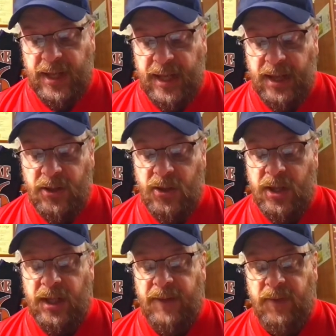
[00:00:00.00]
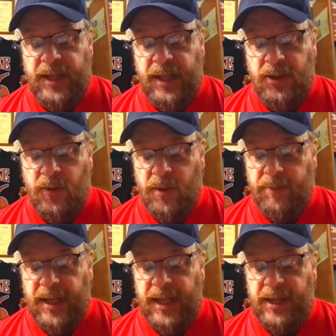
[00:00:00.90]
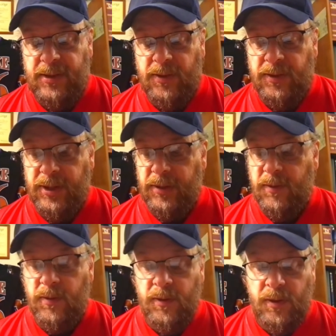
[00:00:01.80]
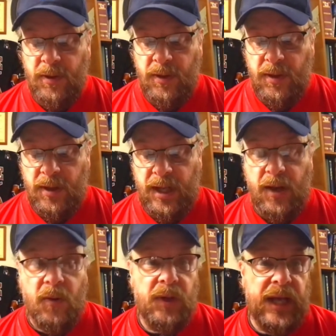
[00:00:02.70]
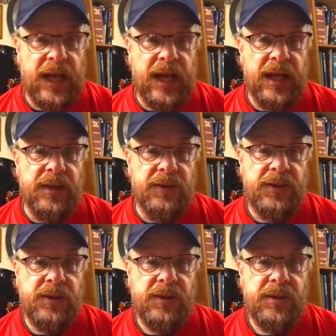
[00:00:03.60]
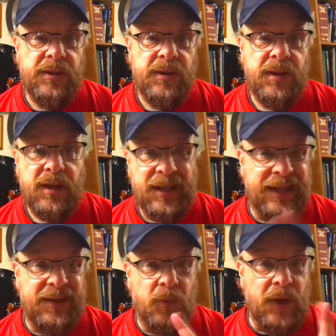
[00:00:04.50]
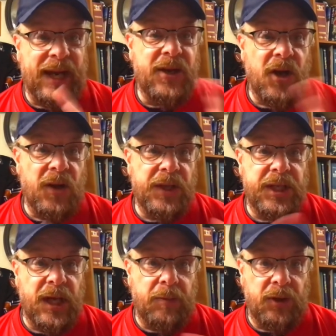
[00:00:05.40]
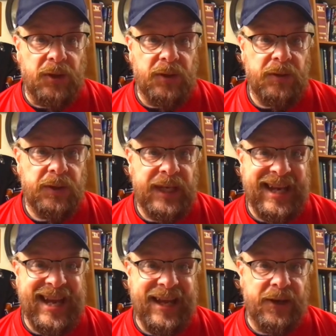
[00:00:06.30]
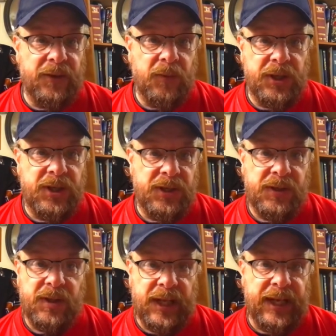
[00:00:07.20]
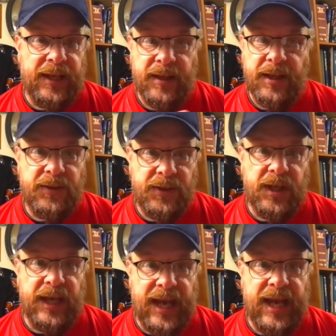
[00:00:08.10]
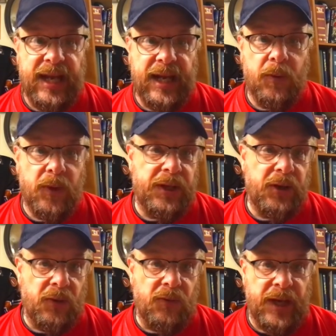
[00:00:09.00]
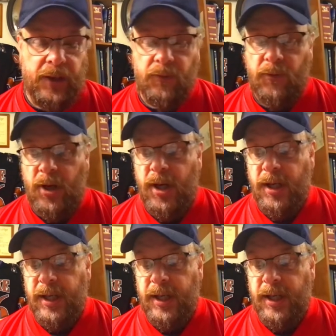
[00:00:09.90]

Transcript: I guess you could live with that short pass, although he only has, like, what I call the double gainer, which is, like, it's a gain whether you're right or wrong.